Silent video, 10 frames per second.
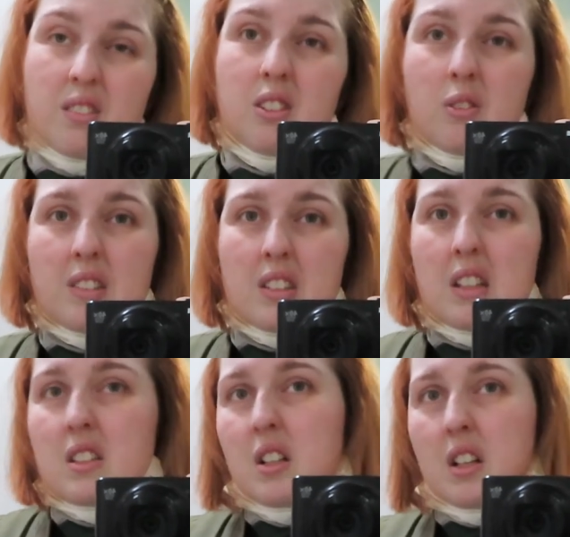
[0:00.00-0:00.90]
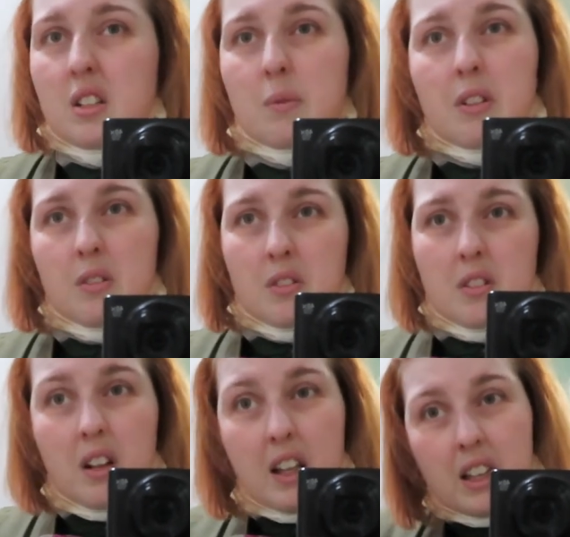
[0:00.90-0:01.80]
you know, it's nice, but you're
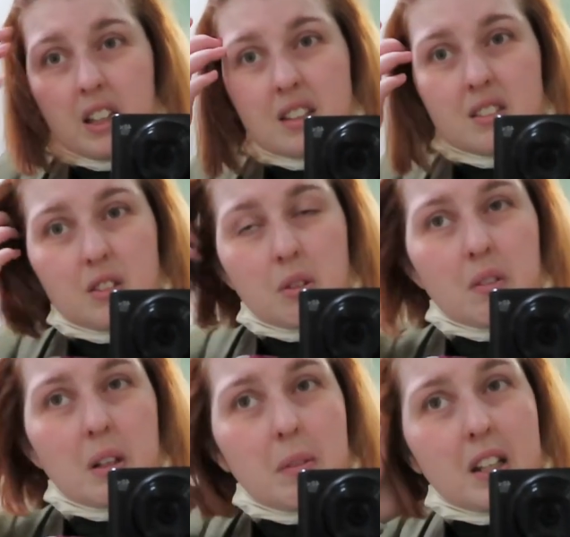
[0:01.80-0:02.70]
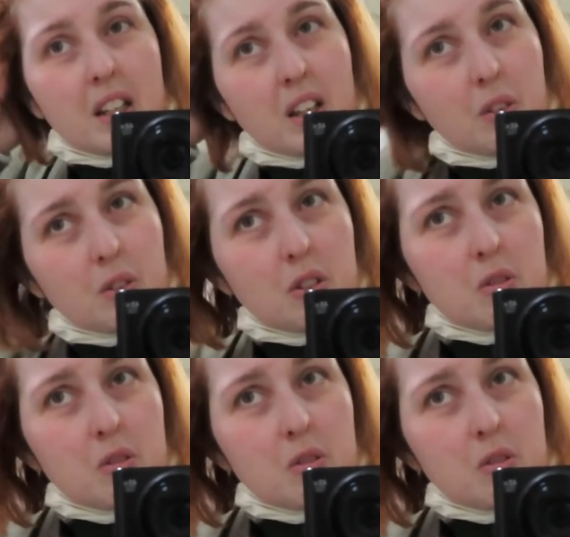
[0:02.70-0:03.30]
also like, do you really mean that, or